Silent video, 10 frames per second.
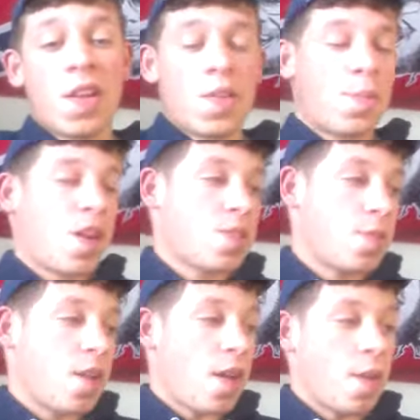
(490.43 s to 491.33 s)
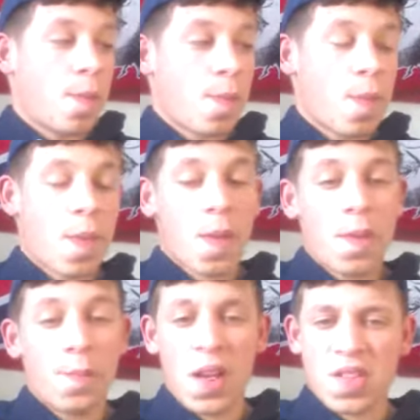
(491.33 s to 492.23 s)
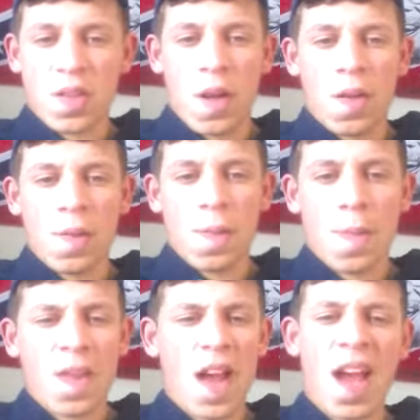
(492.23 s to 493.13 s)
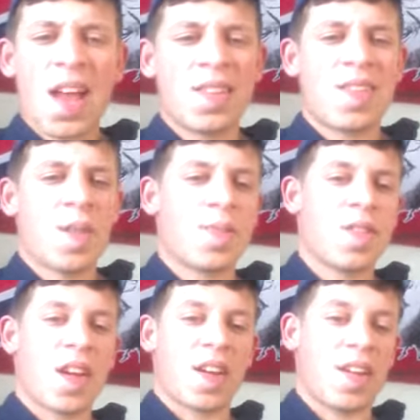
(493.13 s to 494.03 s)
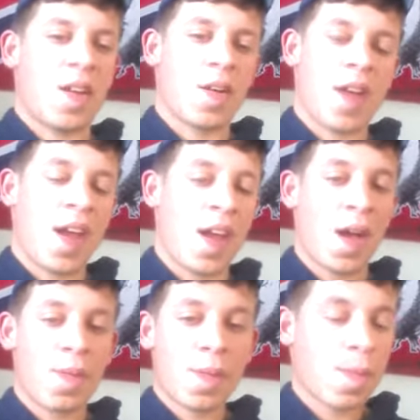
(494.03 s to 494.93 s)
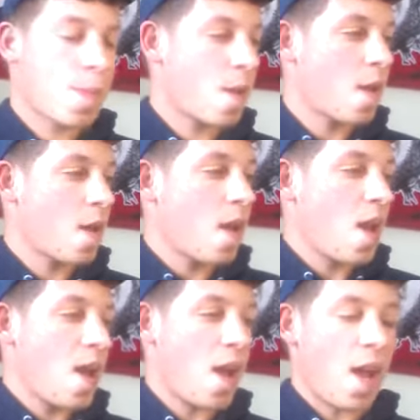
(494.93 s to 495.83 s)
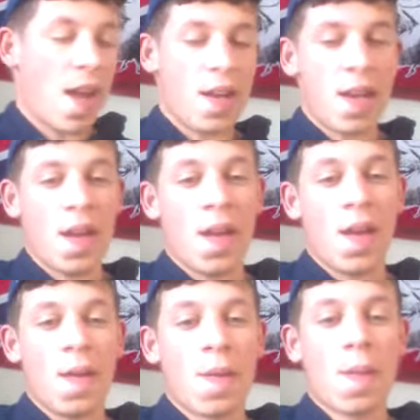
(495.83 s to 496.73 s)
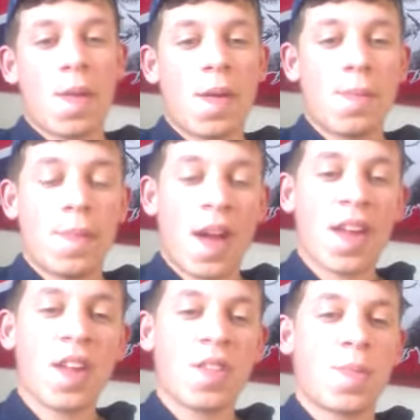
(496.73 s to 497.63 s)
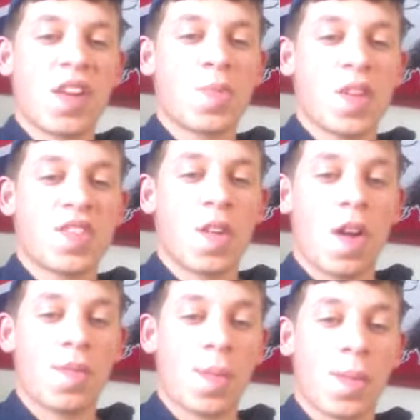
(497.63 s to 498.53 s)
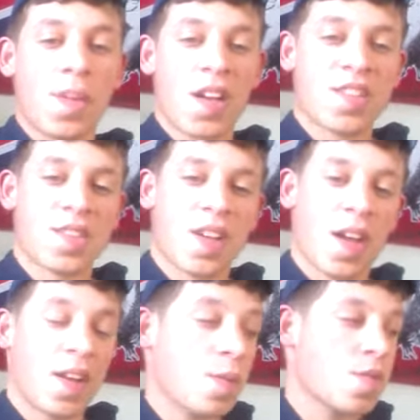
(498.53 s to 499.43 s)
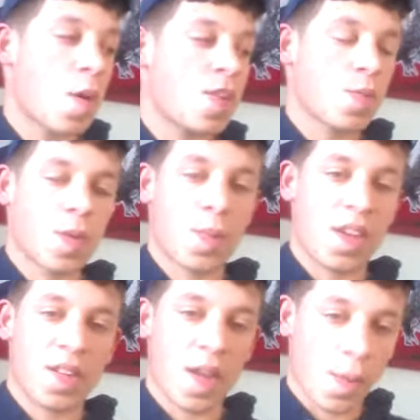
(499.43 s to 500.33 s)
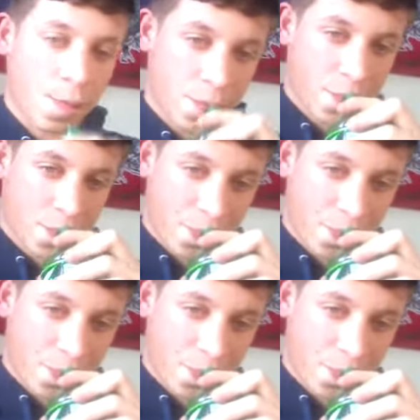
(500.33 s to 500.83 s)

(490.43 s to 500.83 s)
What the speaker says: I get on the bus one day, pissed off. I hadn't dipped in like a year and a half, and I get on the bus pissed off, and my cousin's like, he was always wanting me to dip.